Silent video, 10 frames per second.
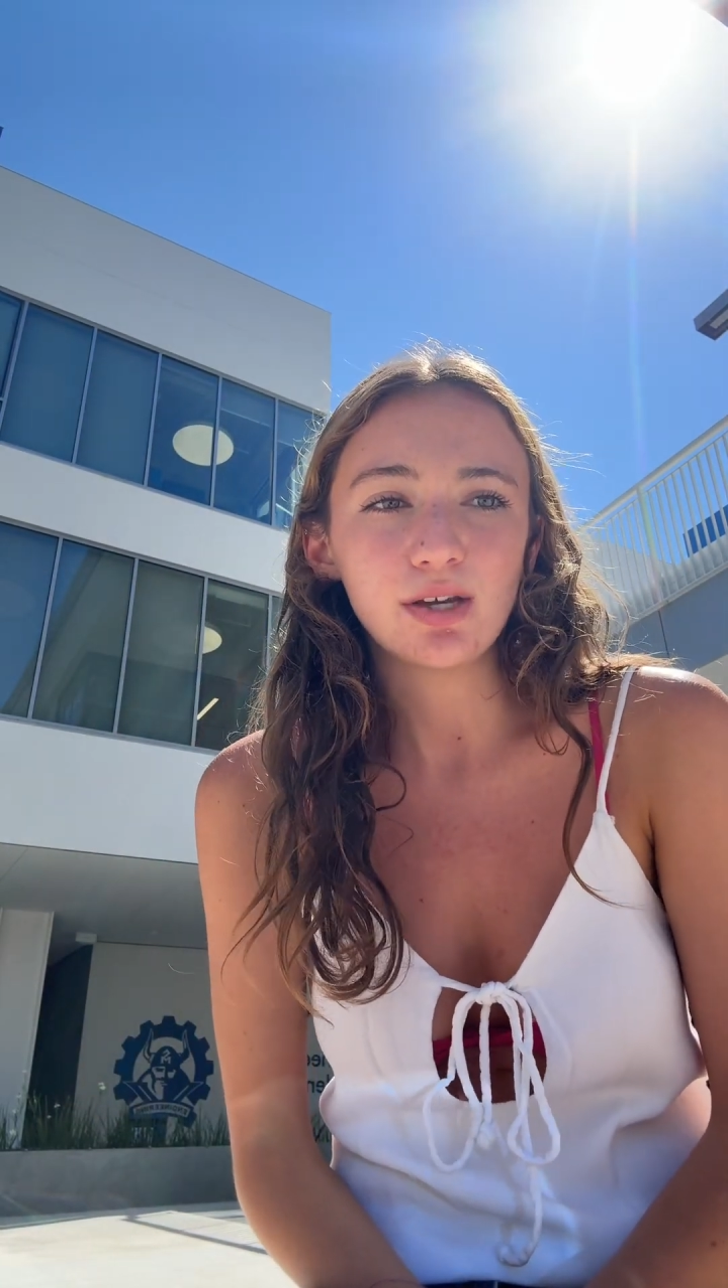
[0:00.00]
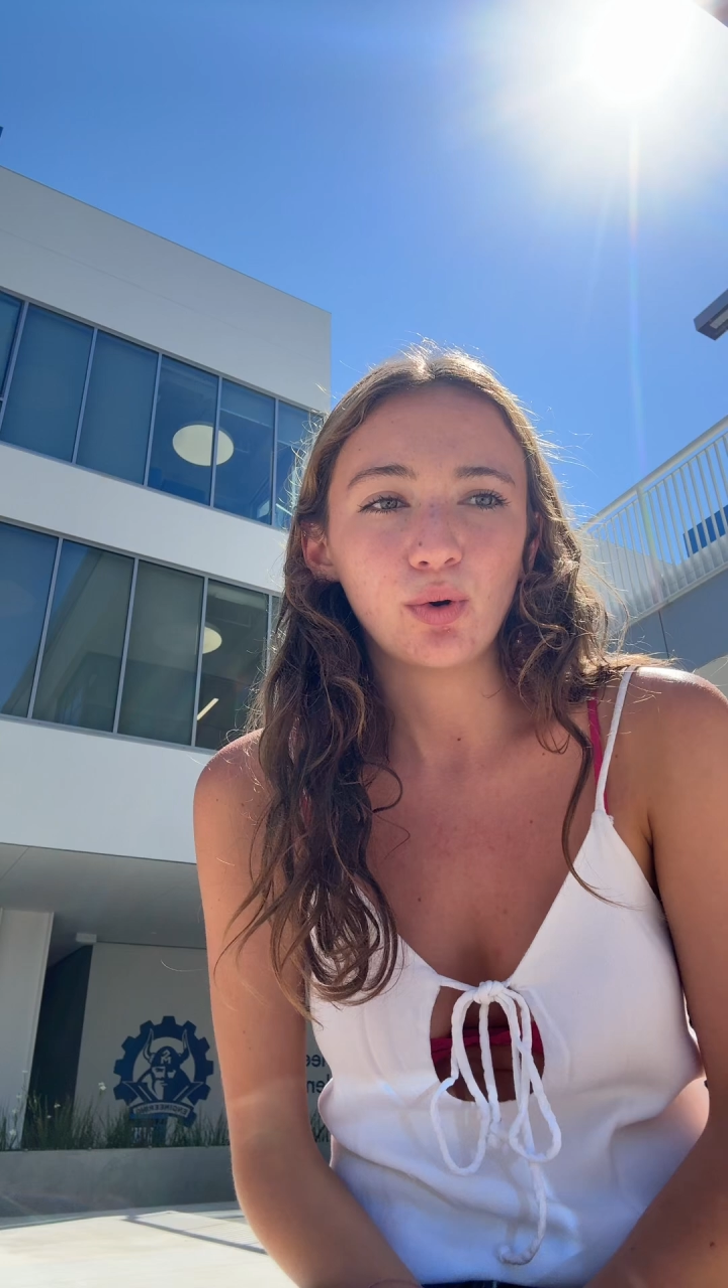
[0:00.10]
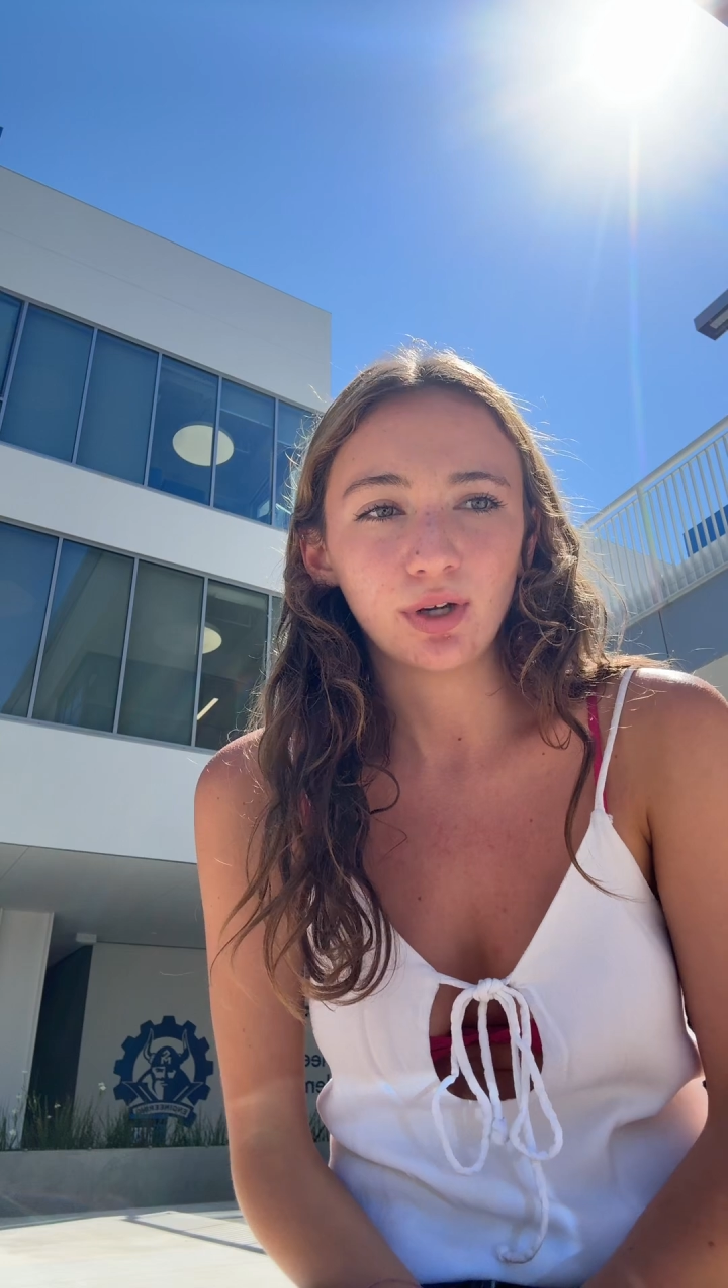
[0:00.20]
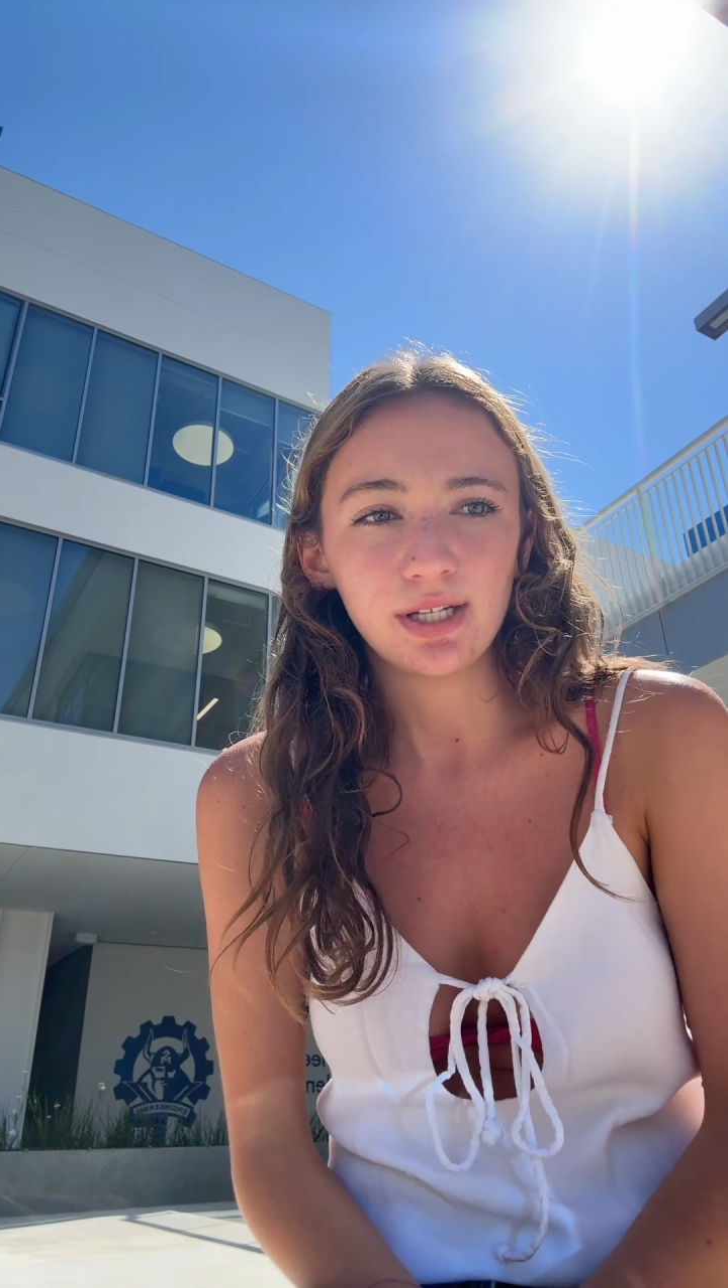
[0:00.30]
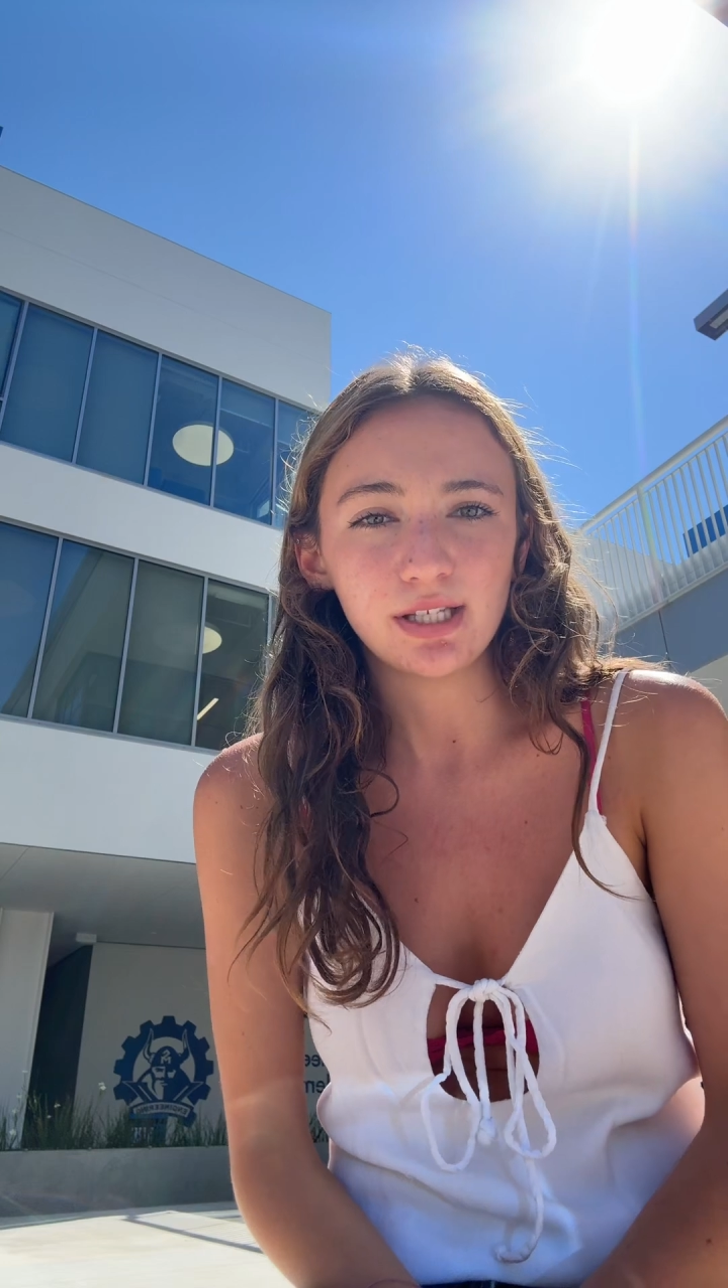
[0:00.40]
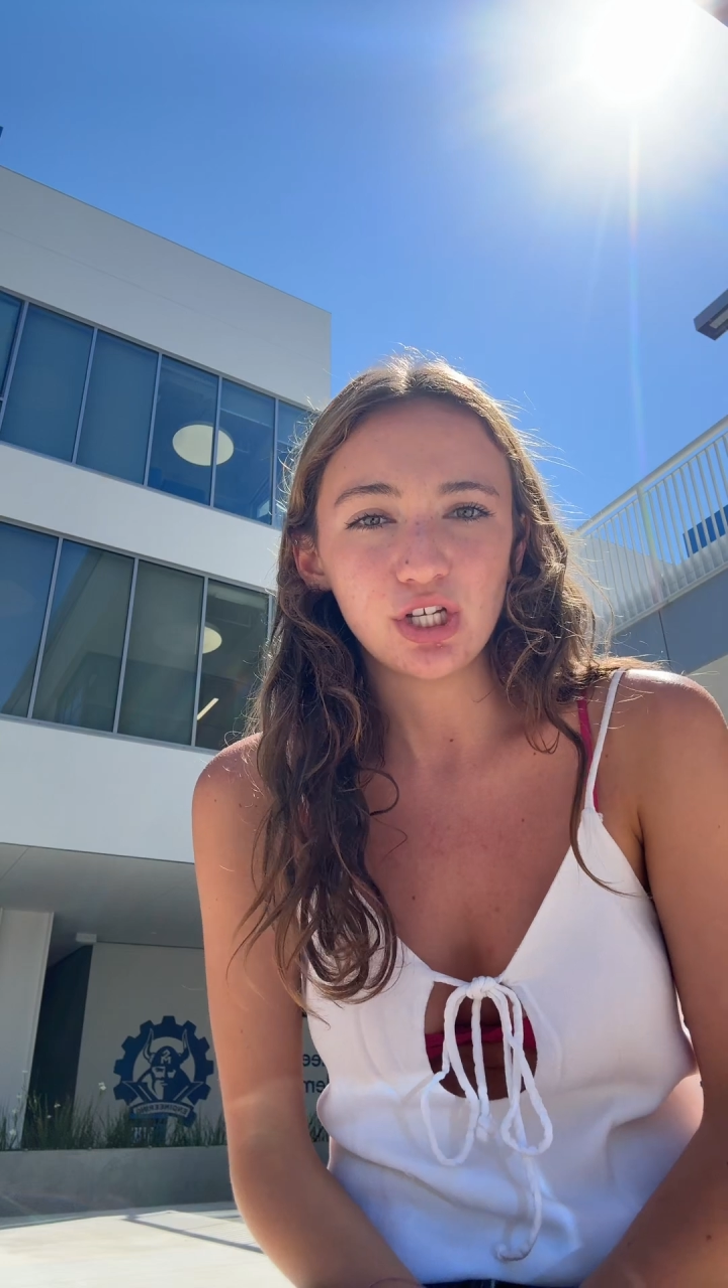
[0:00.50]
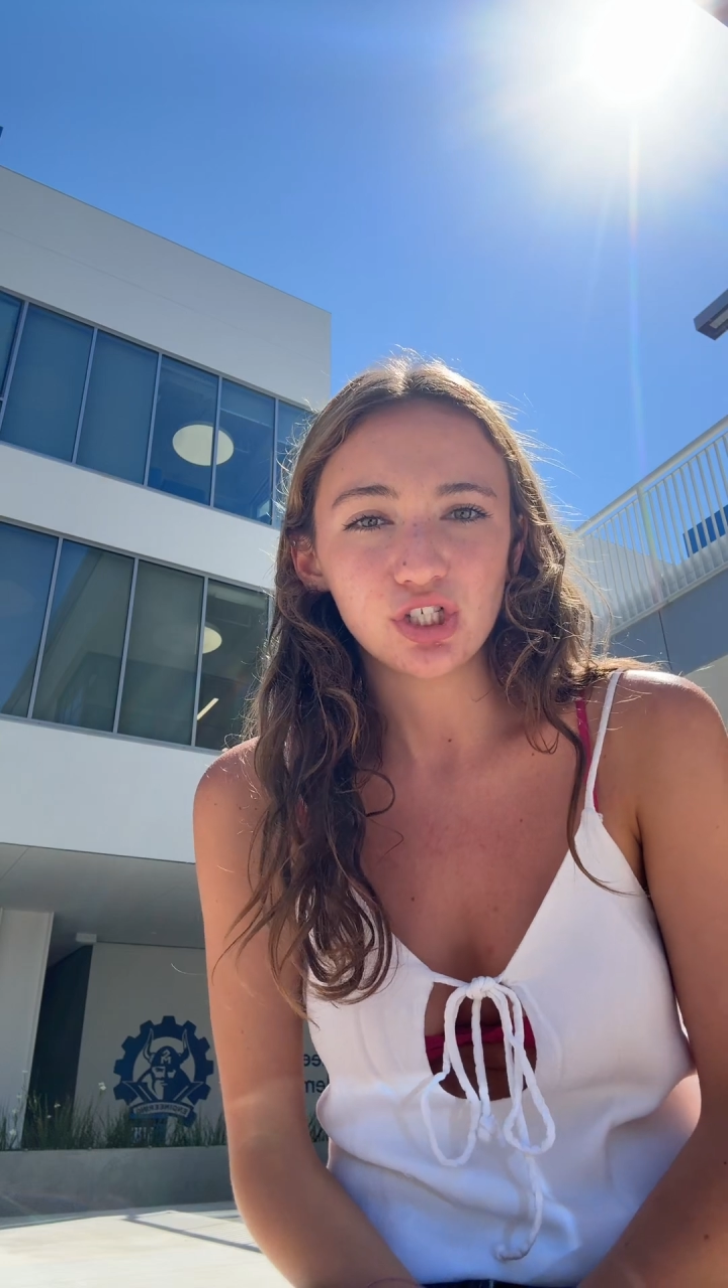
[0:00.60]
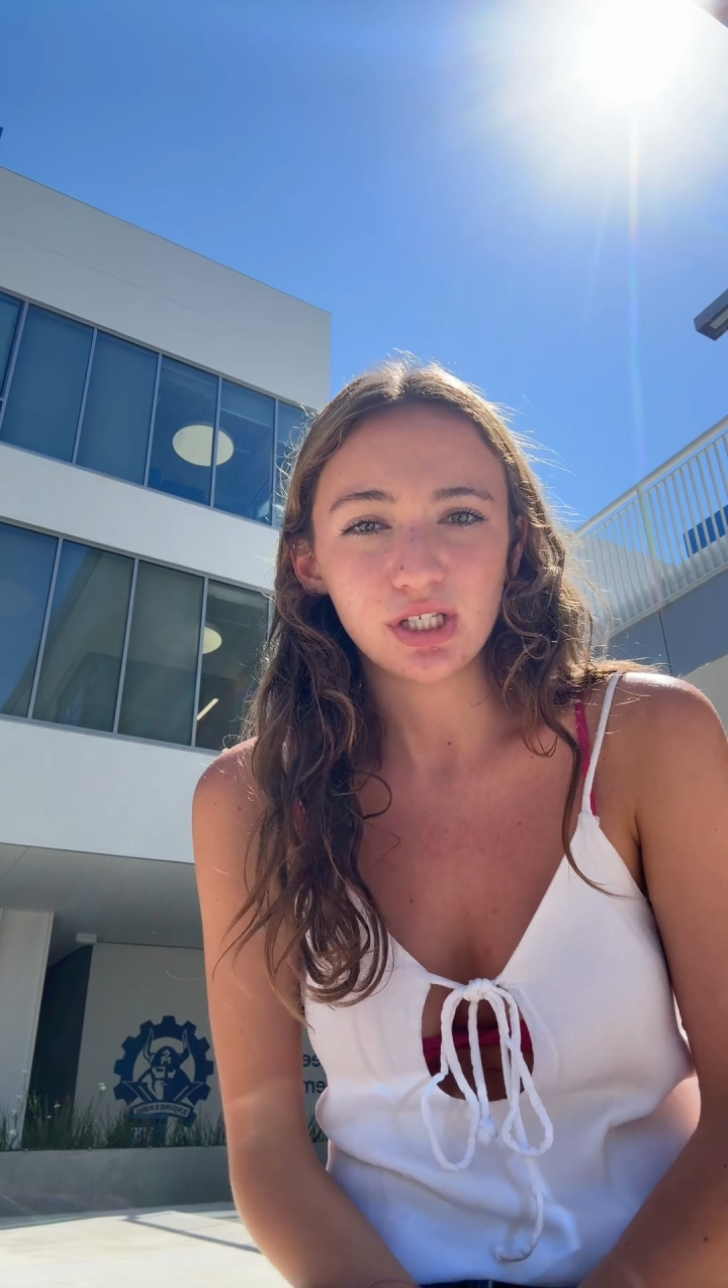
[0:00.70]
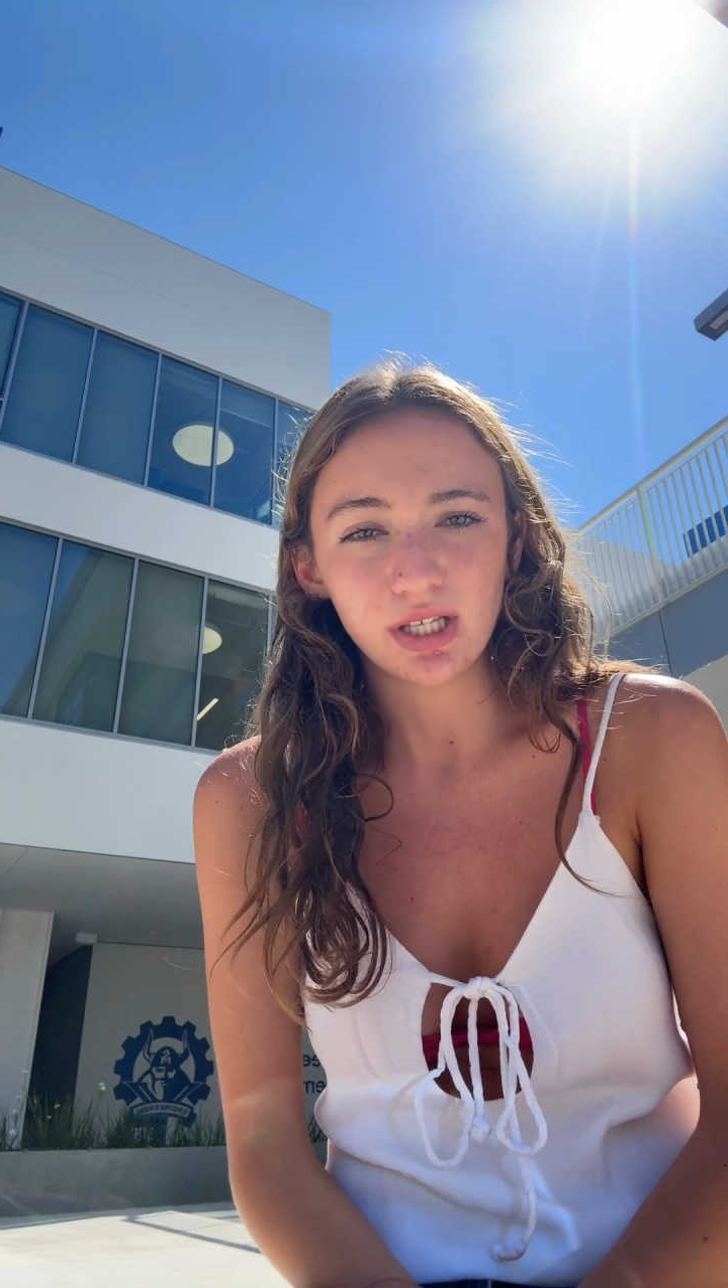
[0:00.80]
organizations